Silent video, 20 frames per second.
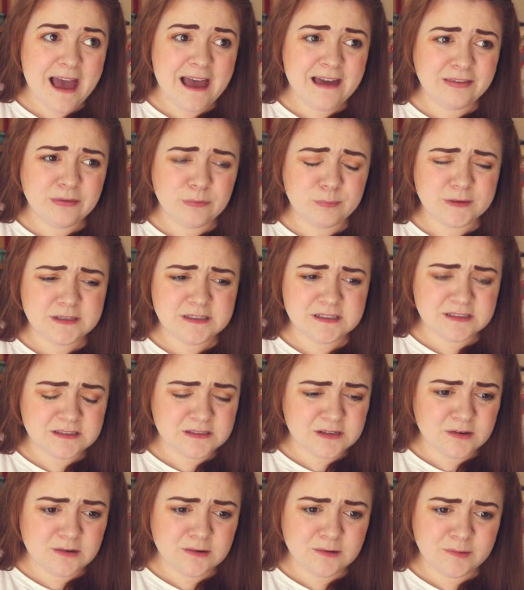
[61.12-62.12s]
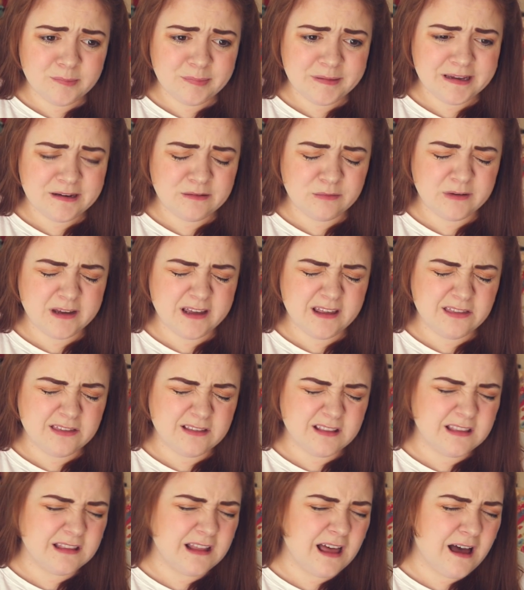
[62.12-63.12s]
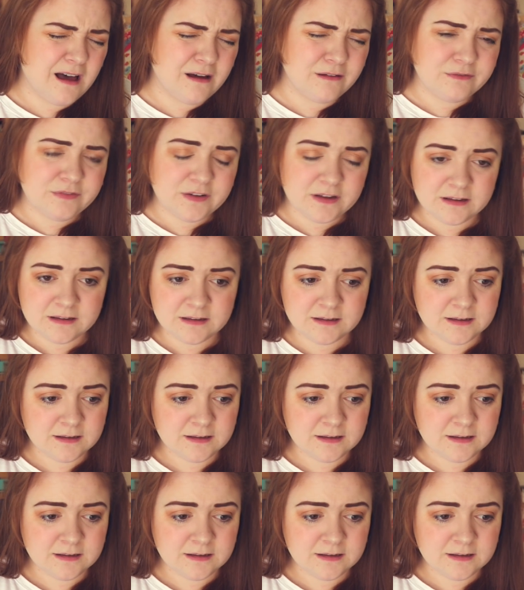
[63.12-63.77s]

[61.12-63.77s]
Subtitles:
math, but stupid with love.